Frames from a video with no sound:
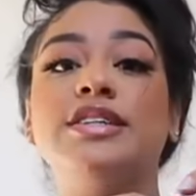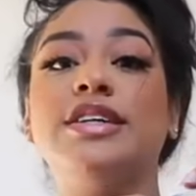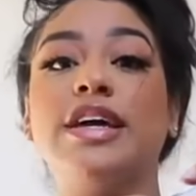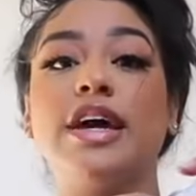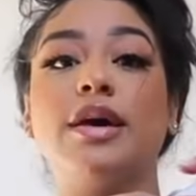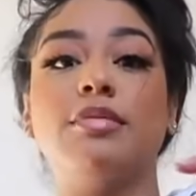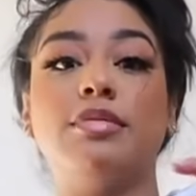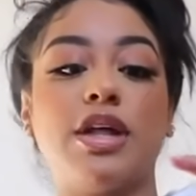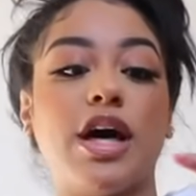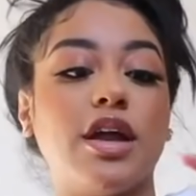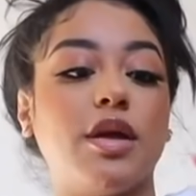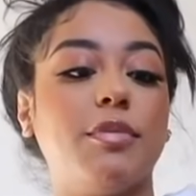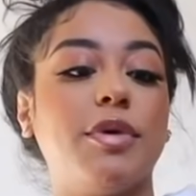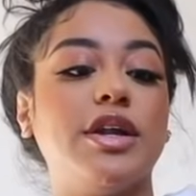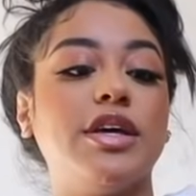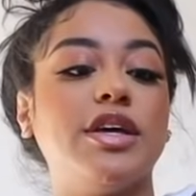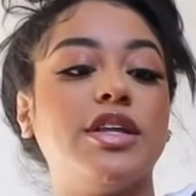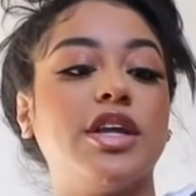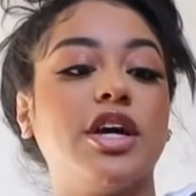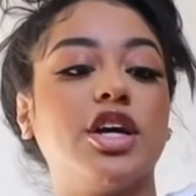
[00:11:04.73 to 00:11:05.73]
a damn lot of
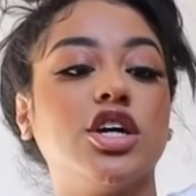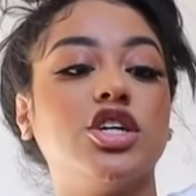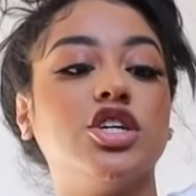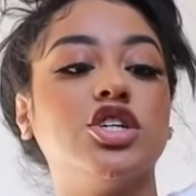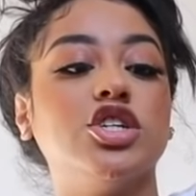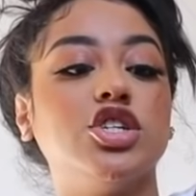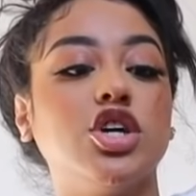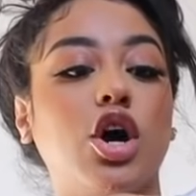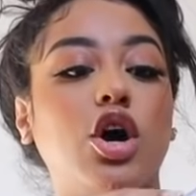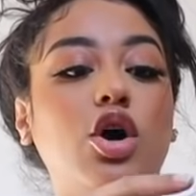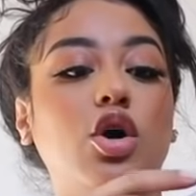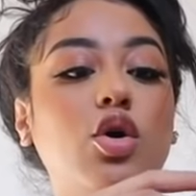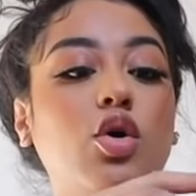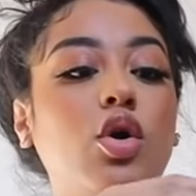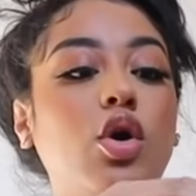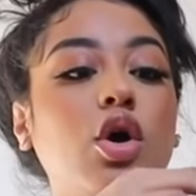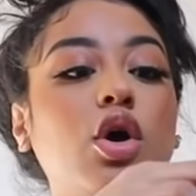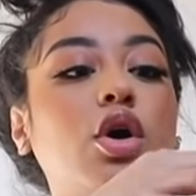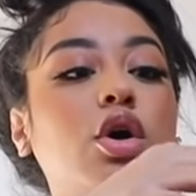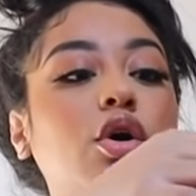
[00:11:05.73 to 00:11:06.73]
money in there, so
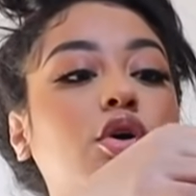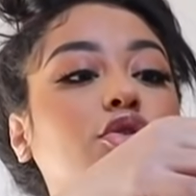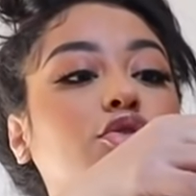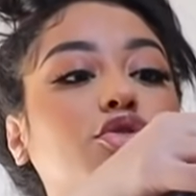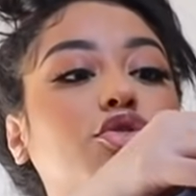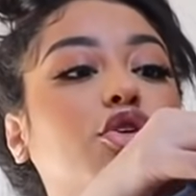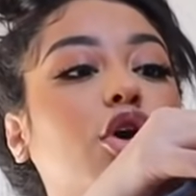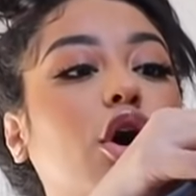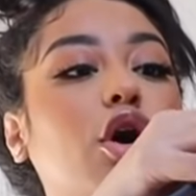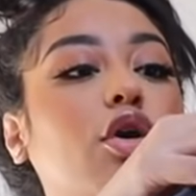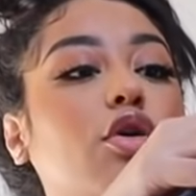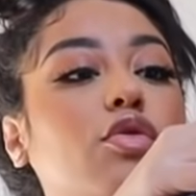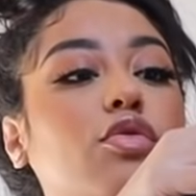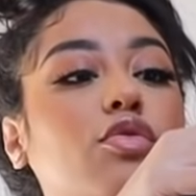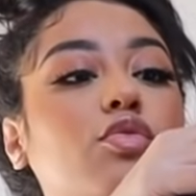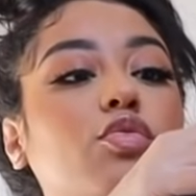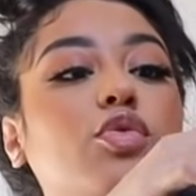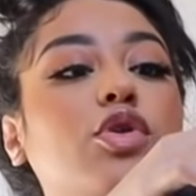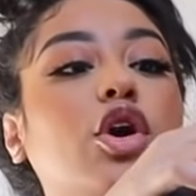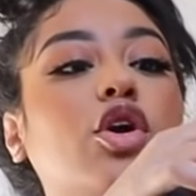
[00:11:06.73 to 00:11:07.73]
you
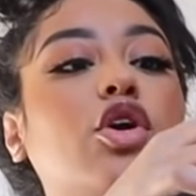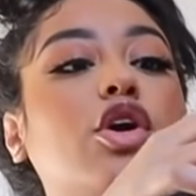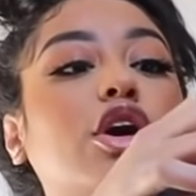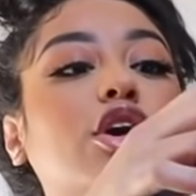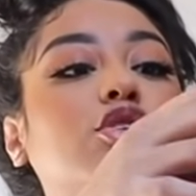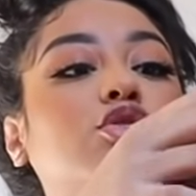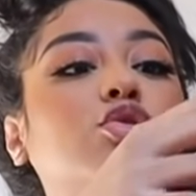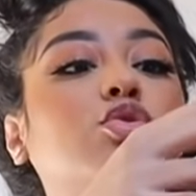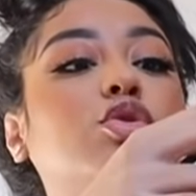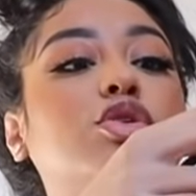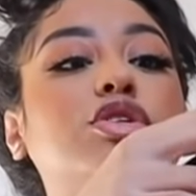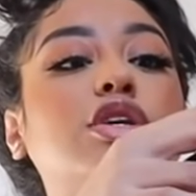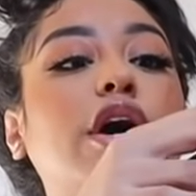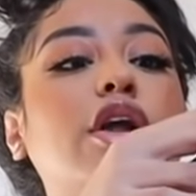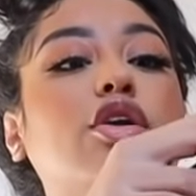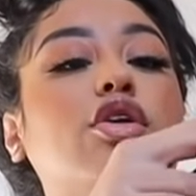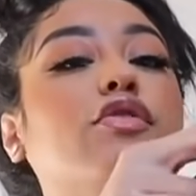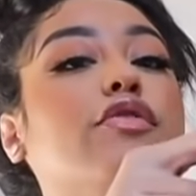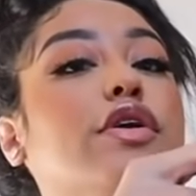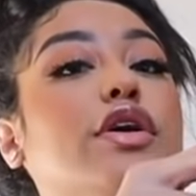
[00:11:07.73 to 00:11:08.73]
know, we do not gonna get too
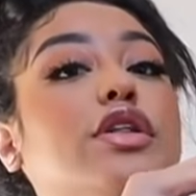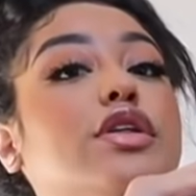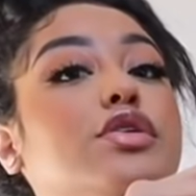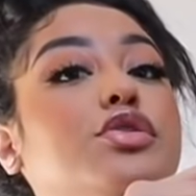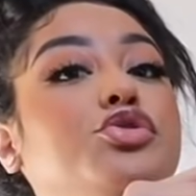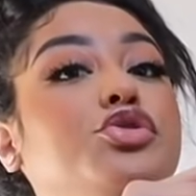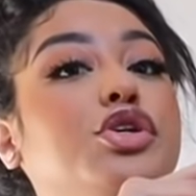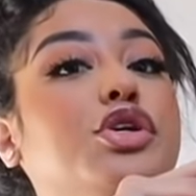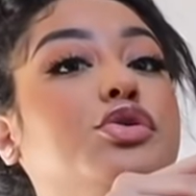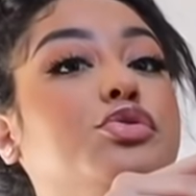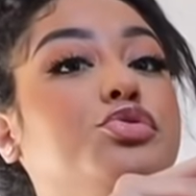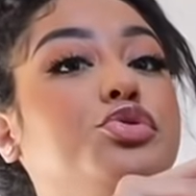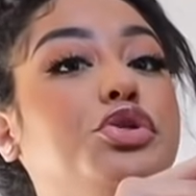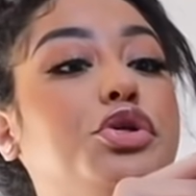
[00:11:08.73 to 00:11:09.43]
excited over a little jingle